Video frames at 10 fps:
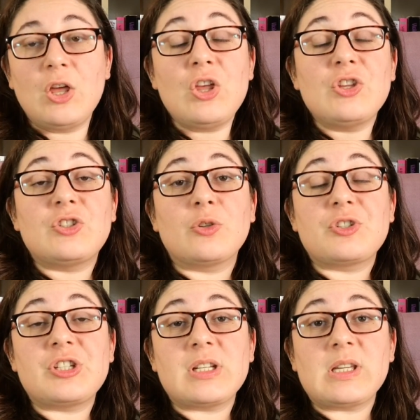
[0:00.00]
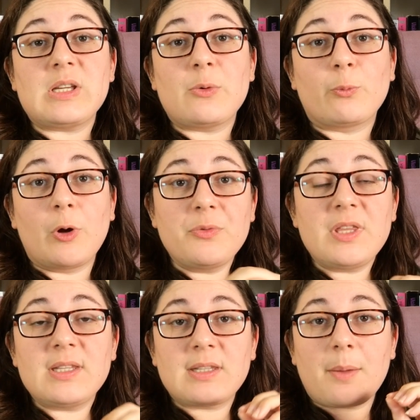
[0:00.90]
So she wrote
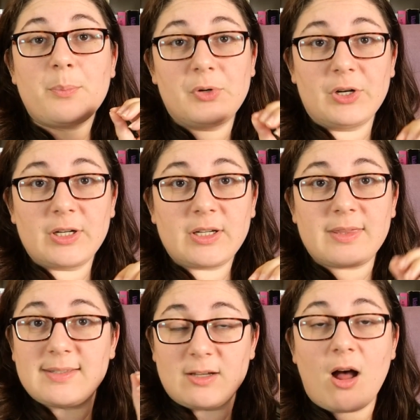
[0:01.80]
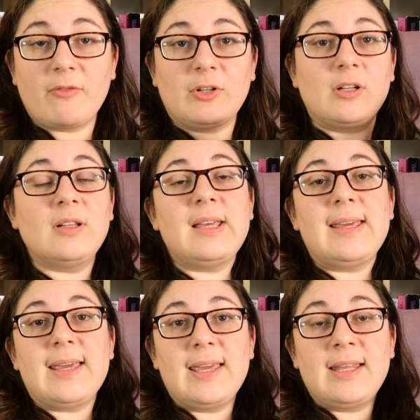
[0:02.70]
this book, this novel,
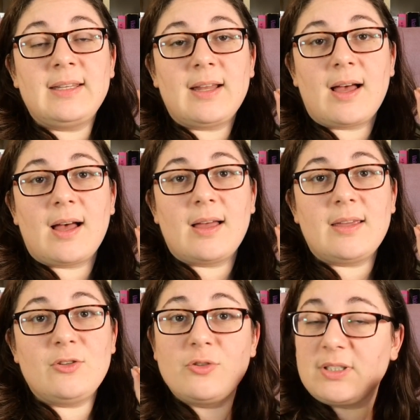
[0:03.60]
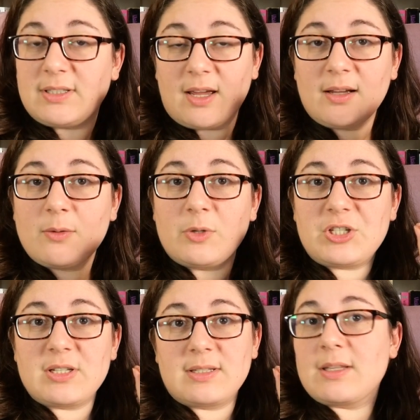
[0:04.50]
in Inuktitut,
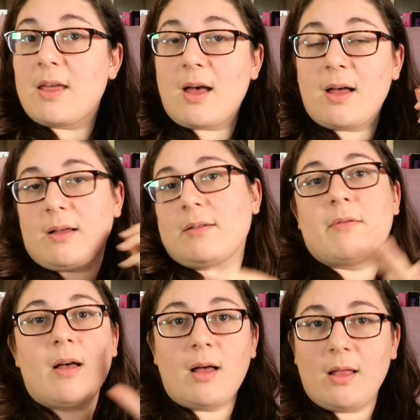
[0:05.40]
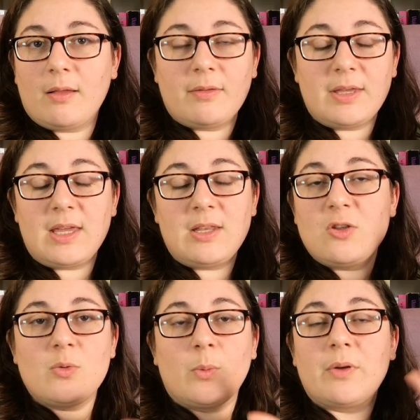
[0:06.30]
which is one of the
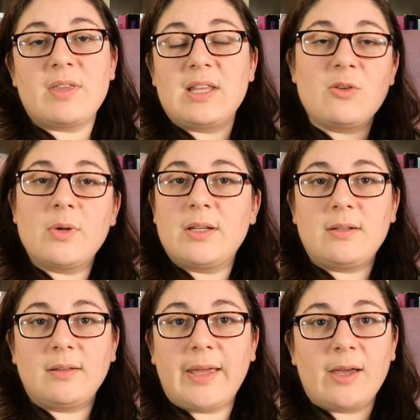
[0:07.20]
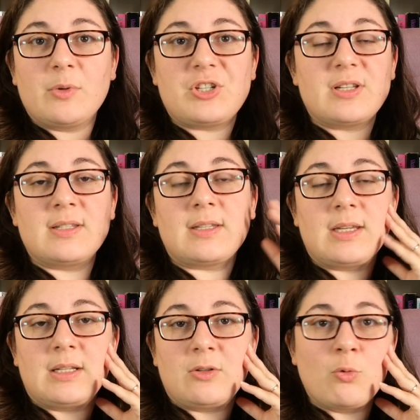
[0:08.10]
Inuit languages
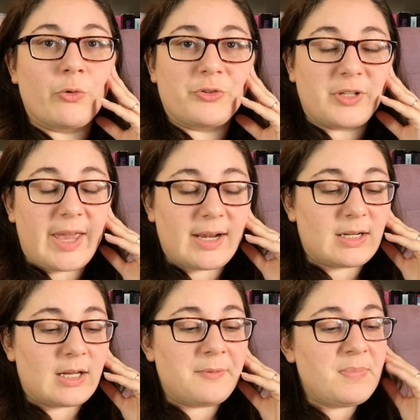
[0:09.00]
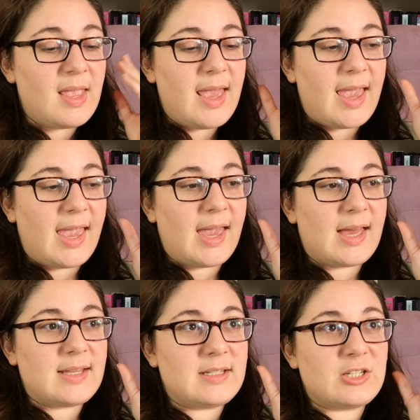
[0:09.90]
in northern Canada.
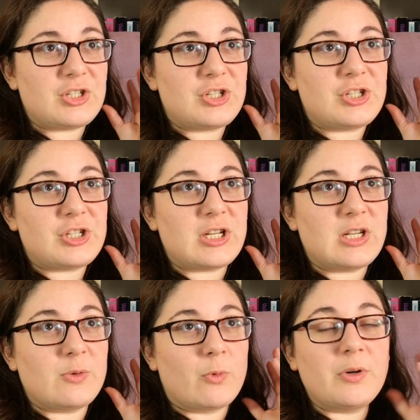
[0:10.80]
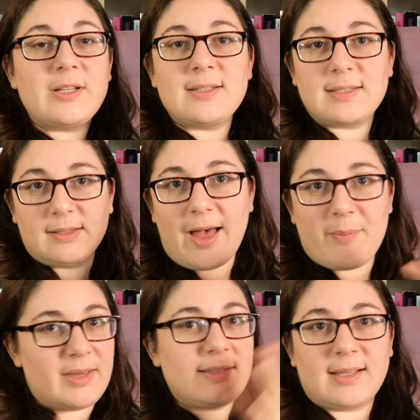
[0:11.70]
And she wrote it in
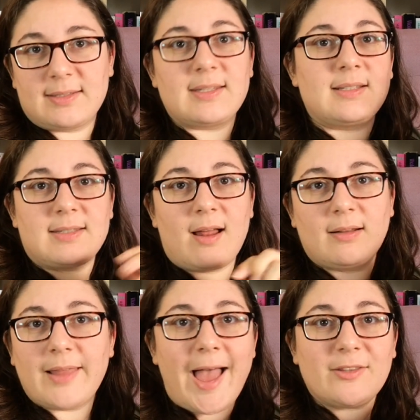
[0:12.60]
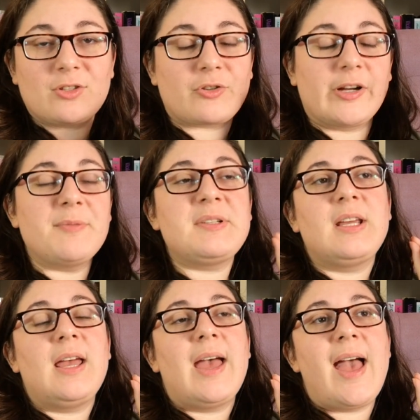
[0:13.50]
syllabic, so it's not a Latin script.
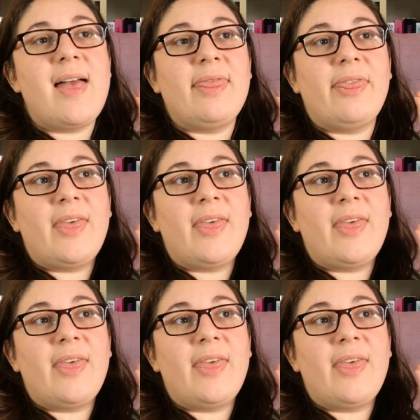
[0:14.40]
And